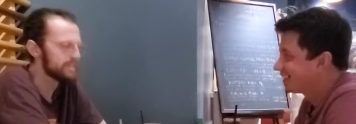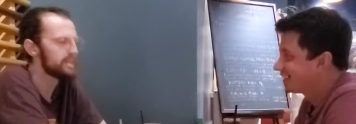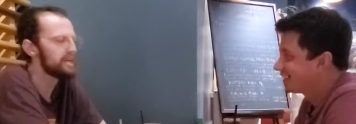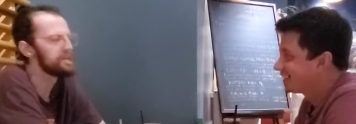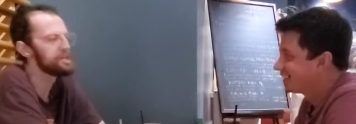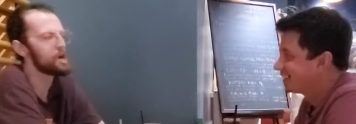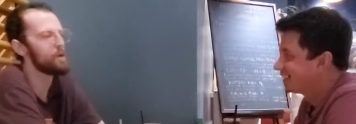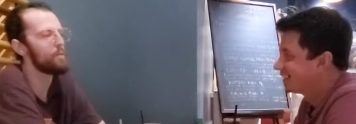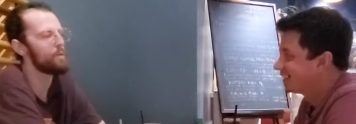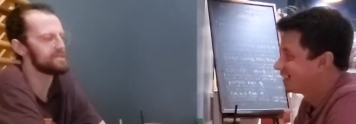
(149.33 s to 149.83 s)
Speaker 1: and the
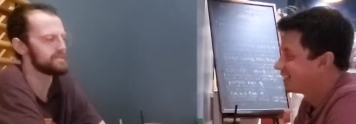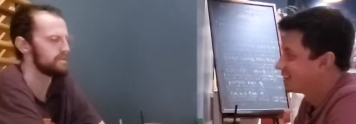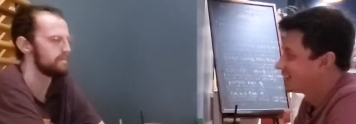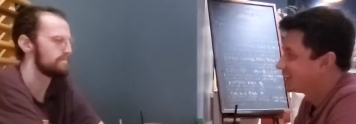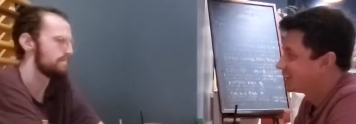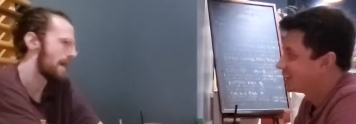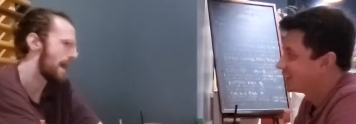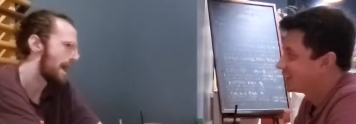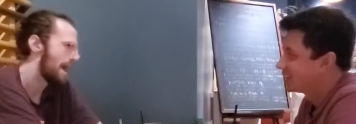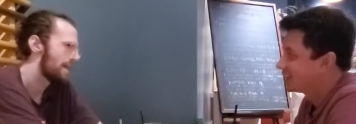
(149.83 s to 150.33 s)
Sunday show
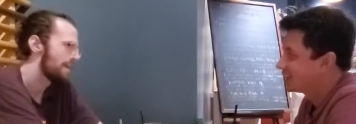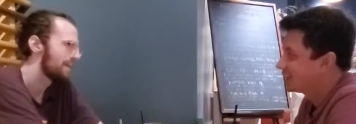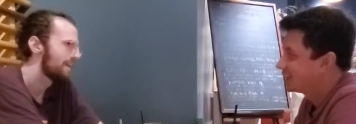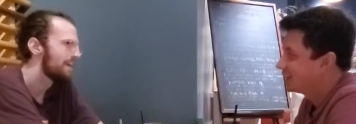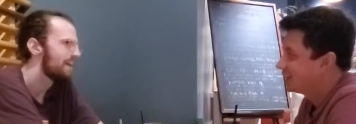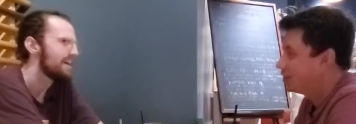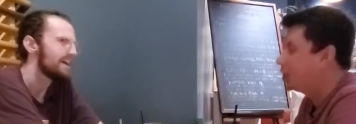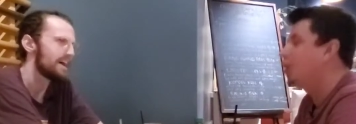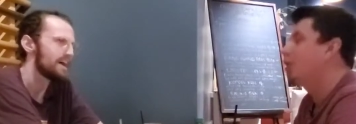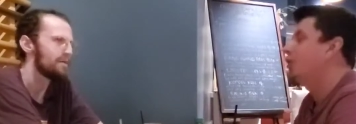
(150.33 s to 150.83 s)
wasn't bad.
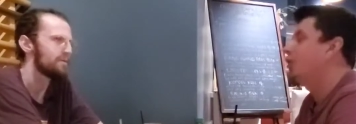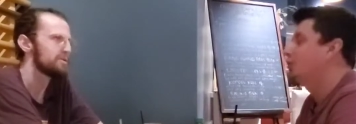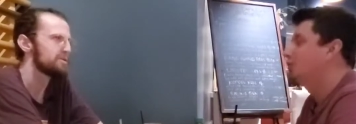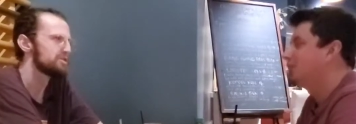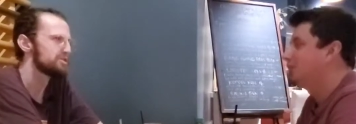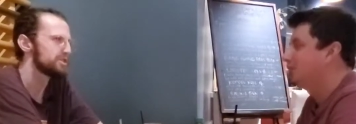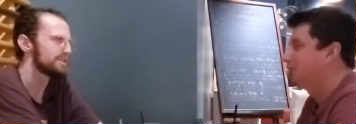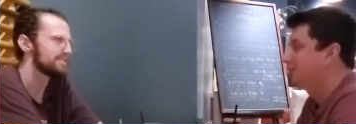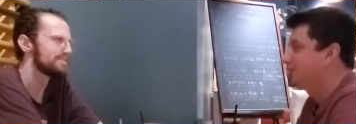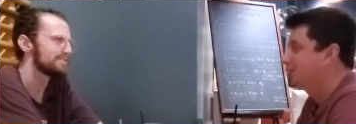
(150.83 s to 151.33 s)
No. It
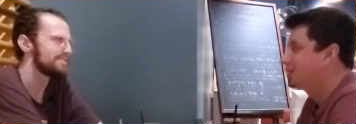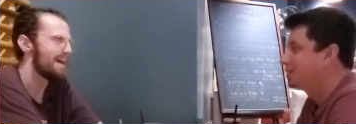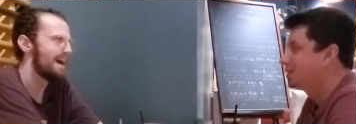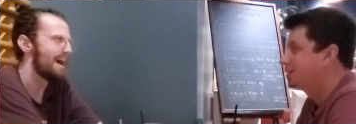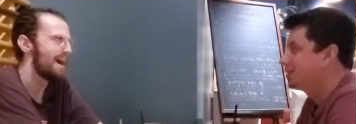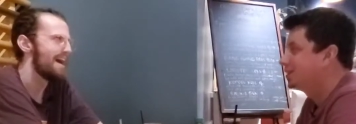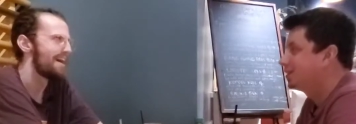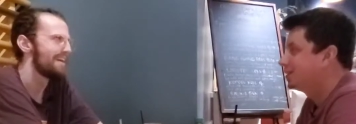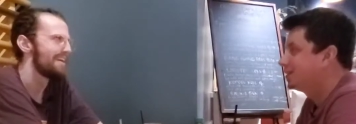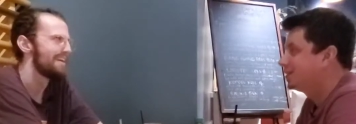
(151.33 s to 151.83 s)
was just
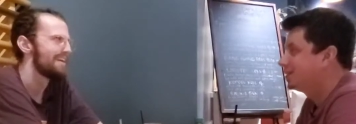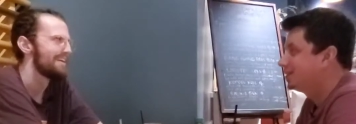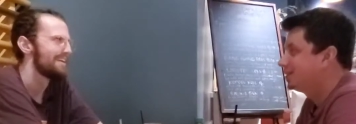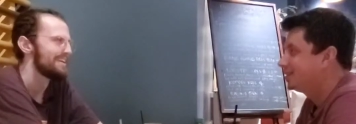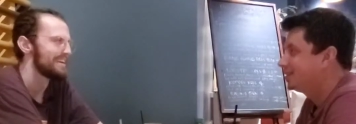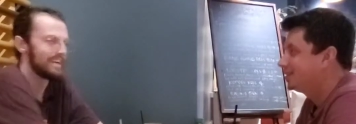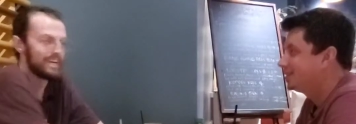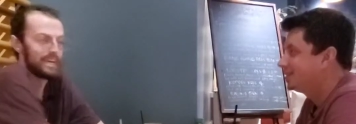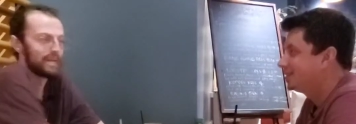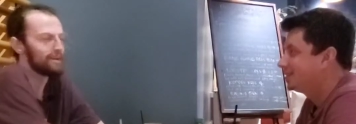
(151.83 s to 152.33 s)
not
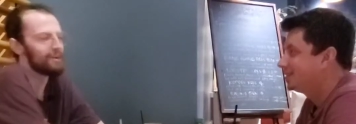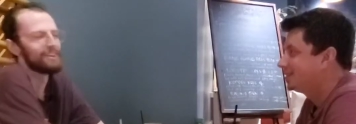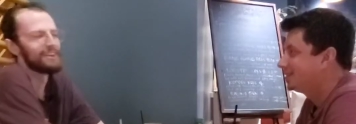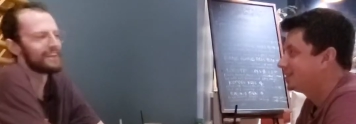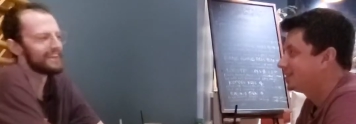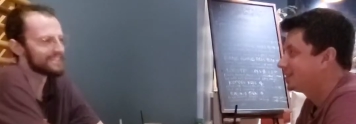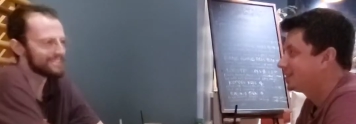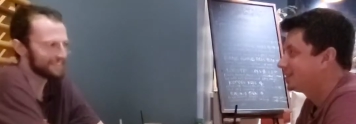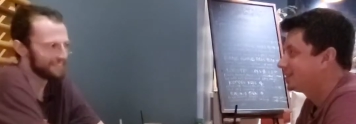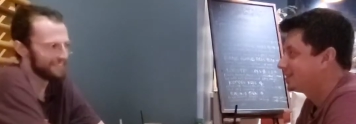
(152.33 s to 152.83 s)

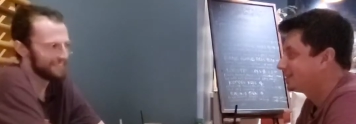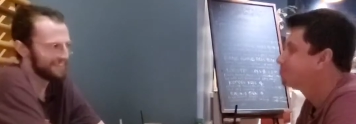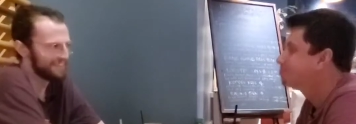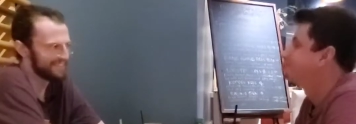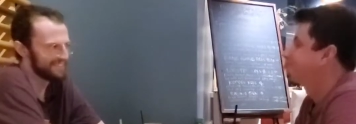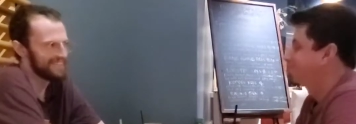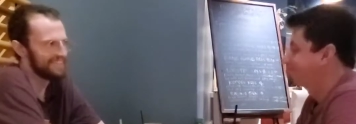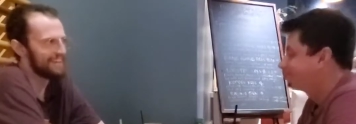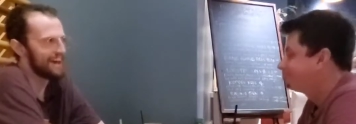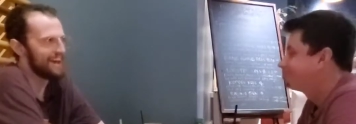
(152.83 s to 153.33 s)
nearly as good
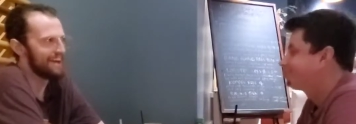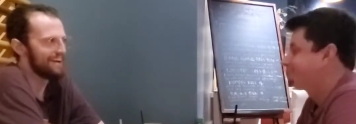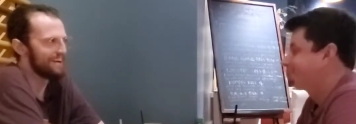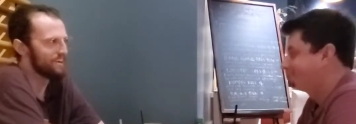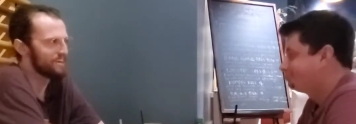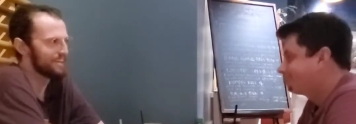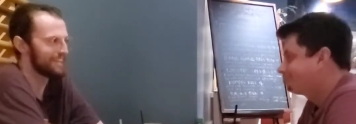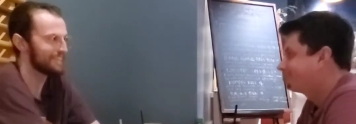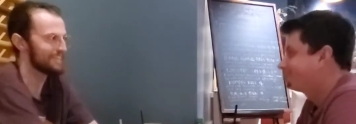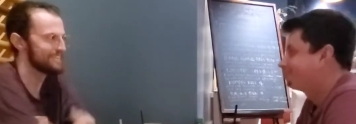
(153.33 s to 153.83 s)
as the
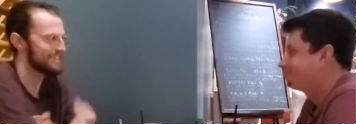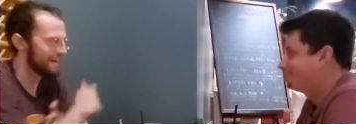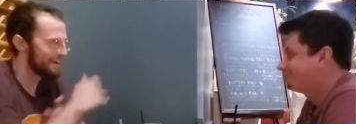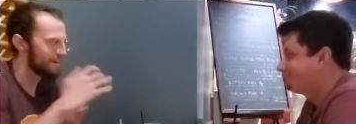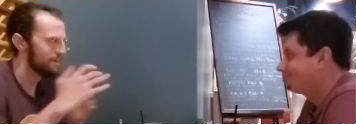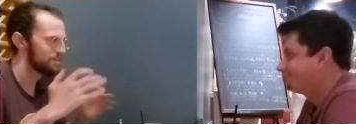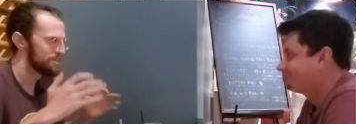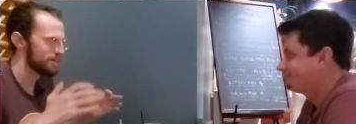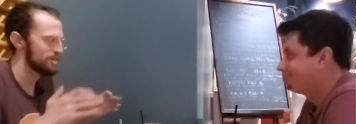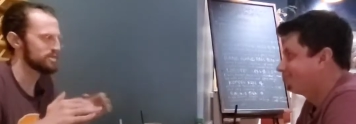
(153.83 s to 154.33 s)
Saturday. Like the
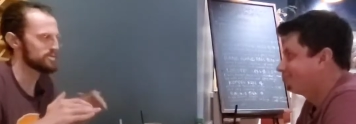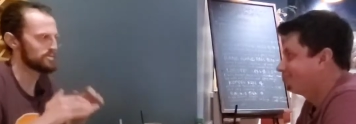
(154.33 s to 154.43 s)
Saturday